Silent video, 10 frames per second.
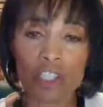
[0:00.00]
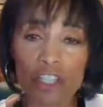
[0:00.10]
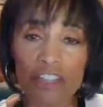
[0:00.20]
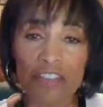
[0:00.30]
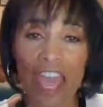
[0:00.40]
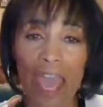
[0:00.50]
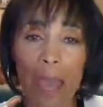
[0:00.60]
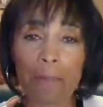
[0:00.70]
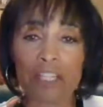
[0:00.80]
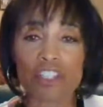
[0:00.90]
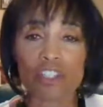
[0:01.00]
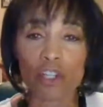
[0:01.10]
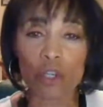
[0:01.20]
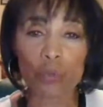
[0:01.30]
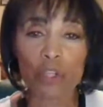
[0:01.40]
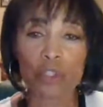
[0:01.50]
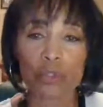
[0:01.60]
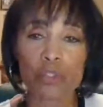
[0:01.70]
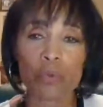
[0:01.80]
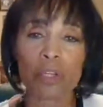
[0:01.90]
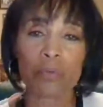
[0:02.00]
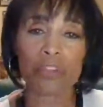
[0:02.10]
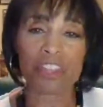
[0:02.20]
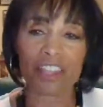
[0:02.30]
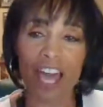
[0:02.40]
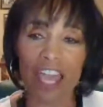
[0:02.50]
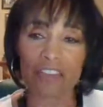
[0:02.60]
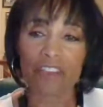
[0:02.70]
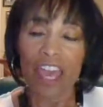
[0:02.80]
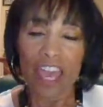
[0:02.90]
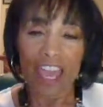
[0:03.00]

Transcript: look at the habits. Look at what you're doing with life.